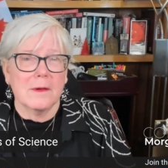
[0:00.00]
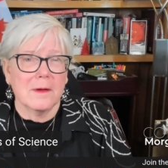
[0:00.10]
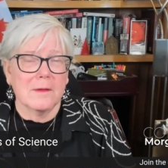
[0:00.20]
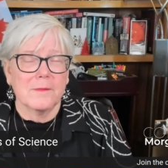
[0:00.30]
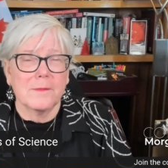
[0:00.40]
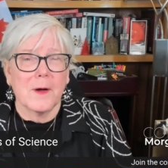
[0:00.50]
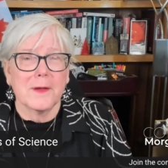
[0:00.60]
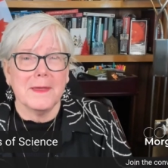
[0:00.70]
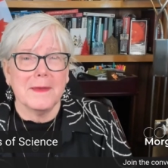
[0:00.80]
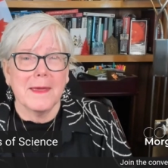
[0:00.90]
a
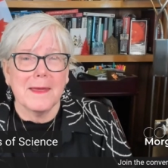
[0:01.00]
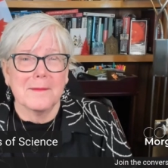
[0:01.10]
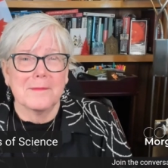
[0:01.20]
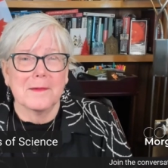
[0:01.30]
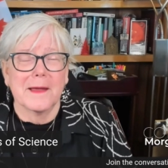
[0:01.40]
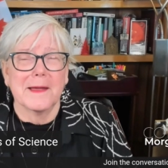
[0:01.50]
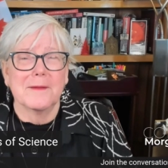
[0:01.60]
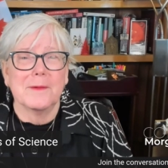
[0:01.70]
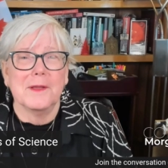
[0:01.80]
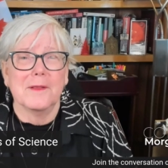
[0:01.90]
foggy day, if you like,
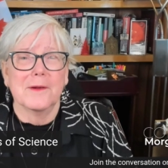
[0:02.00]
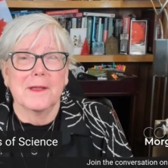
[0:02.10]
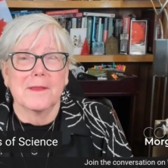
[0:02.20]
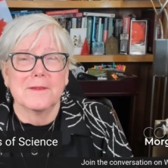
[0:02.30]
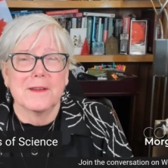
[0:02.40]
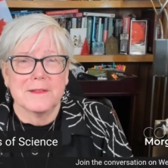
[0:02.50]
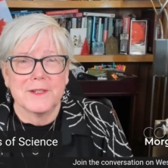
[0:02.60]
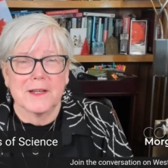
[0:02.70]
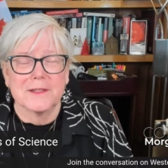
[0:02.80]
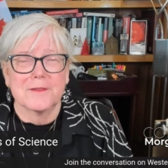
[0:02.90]
when you look at the
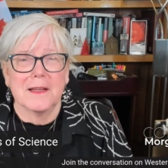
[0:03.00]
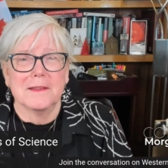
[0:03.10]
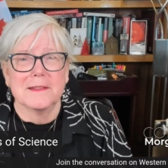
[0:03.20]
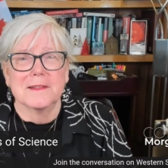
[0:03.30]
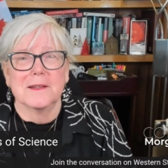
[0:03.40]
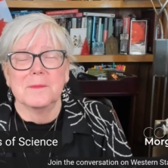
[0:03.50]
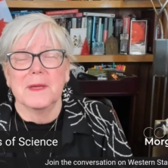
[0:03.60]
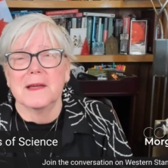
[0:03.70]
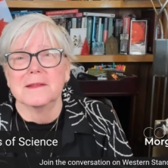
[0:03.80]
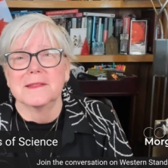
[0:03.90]
just transition,
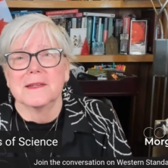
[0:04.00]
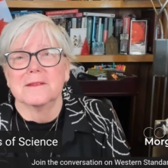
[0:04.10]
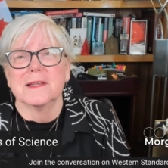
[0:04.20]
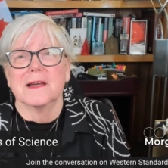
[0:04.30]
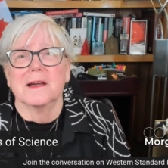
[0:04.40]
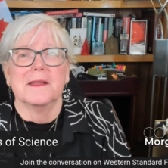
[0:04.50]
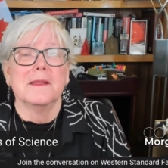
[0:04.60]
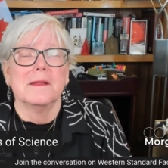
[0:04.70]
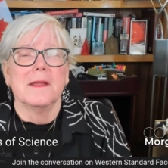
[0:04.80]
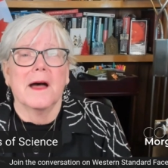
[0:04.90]
because there's a
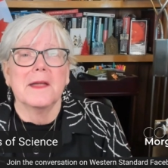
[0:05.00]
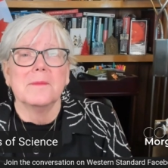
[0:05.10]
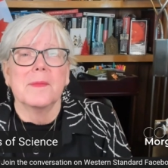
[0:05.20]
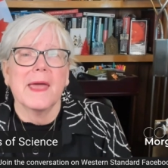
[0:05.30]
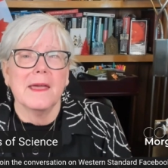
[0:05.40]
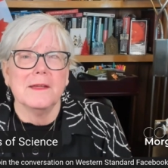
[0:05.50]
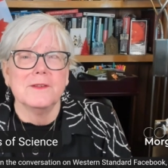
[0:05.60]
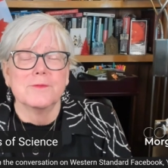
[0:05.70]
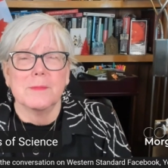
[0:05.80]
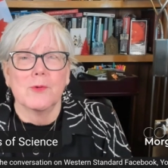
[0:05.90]
nine
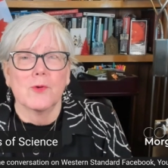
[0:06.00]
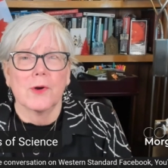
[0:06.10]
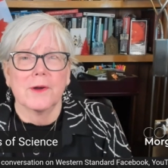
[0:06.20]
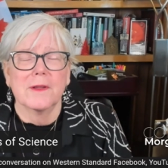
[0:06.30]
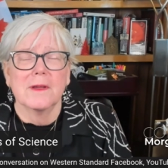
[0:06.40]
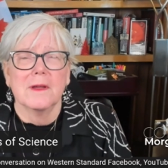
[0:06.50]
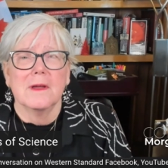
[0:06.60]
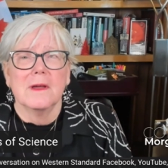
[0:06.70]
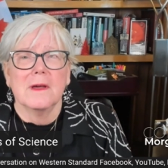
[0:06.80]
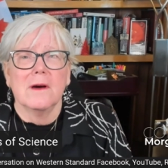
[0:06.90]
page report
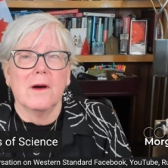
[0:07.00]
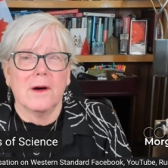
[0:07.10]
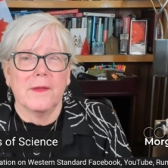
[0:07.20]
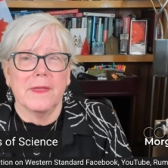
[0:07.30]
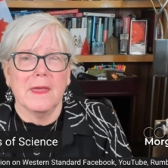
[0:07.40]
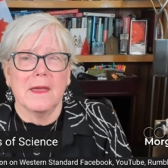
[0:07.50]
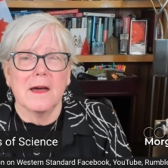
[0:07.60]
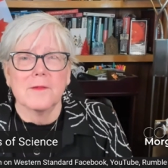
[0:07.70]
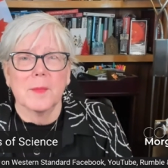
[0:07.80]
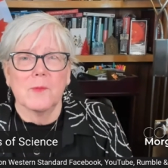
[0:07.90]
on the
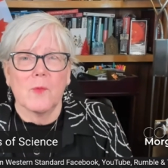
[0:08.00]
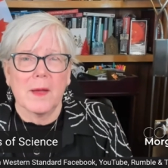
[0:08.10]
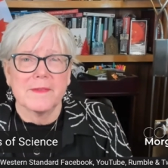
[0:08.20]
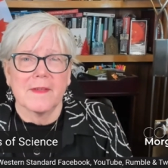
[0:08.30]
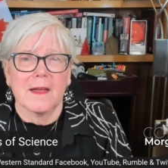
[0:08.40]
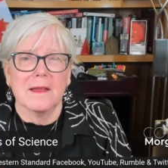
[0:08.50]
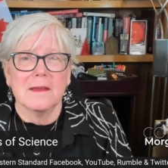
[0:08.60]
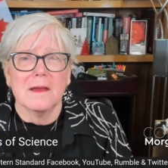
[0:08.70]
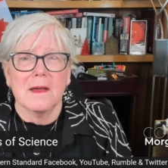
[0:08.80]
government website